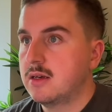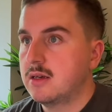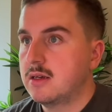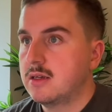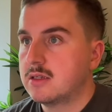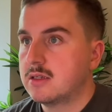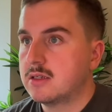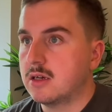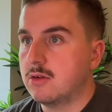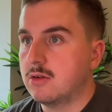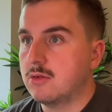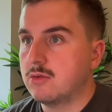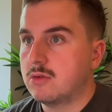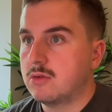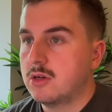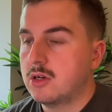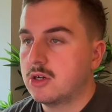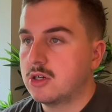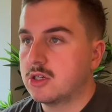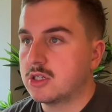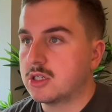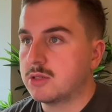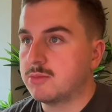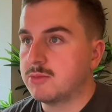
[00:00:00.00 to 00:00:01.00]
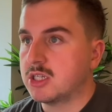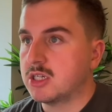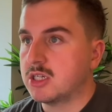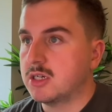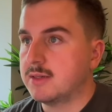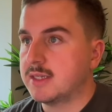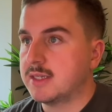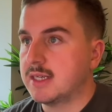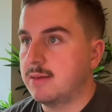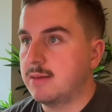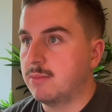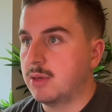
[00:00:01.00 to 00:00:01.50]
So customer service
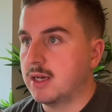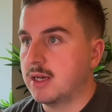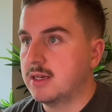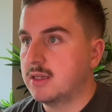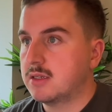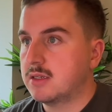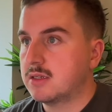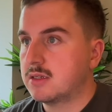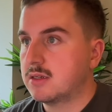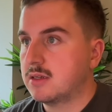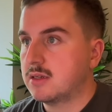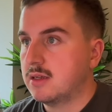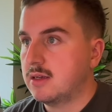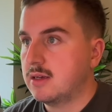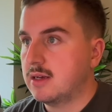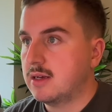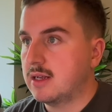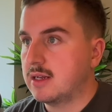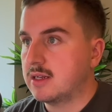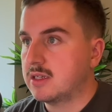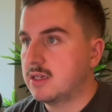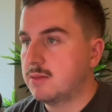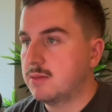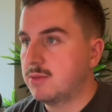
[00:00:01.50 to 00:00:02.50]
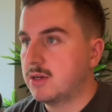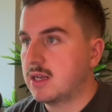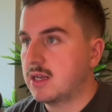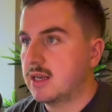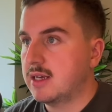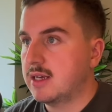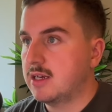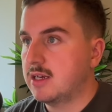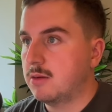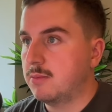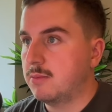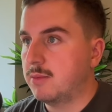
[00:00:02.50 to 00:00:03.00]
templates. And typically
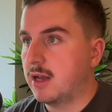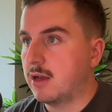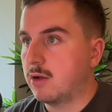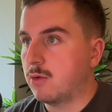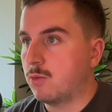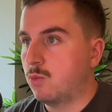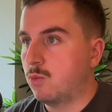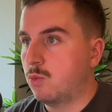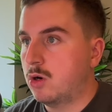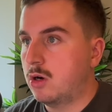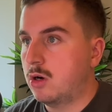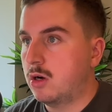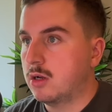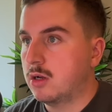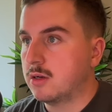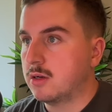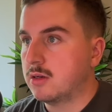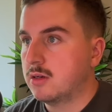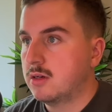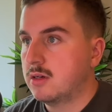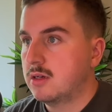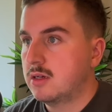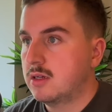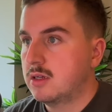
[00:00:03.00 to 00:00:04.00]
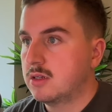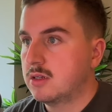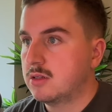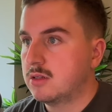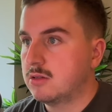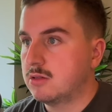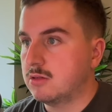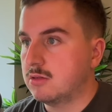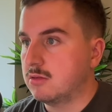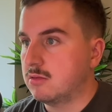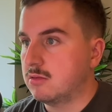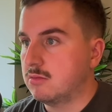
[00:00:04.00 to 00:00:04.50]
it'll be like 1
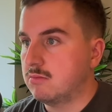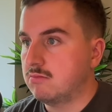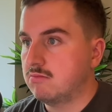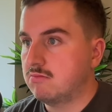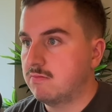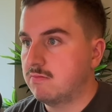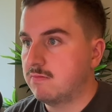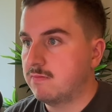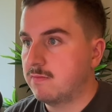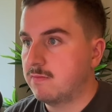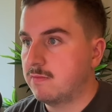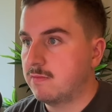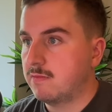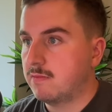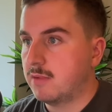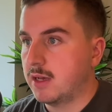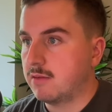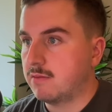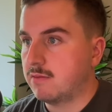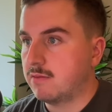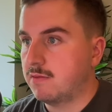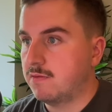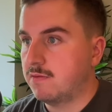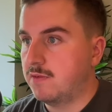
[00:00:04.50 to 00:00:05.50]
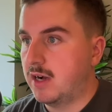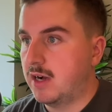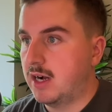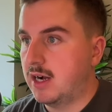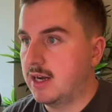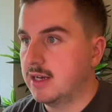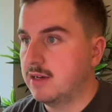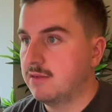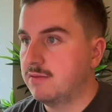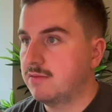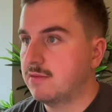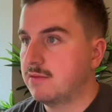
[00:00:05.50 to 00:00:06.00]
to like
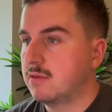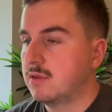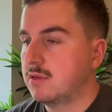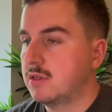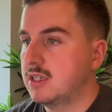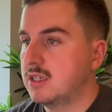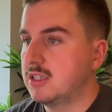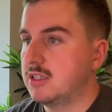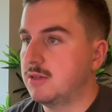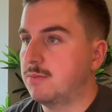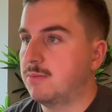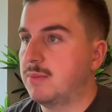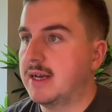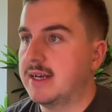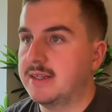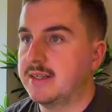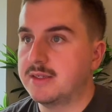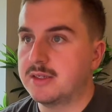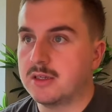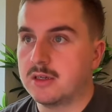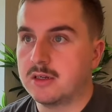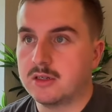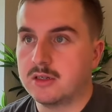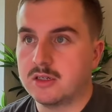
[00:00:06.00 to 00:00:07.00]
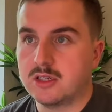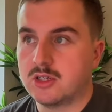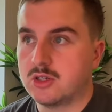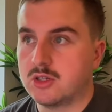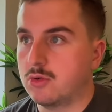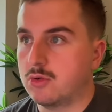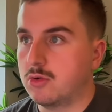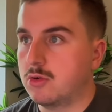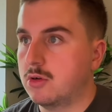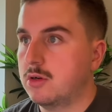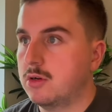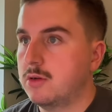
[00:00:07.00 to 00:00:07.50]
5. It depends on the
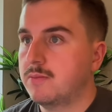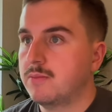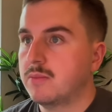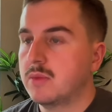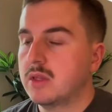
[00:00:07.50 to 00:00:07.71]
store.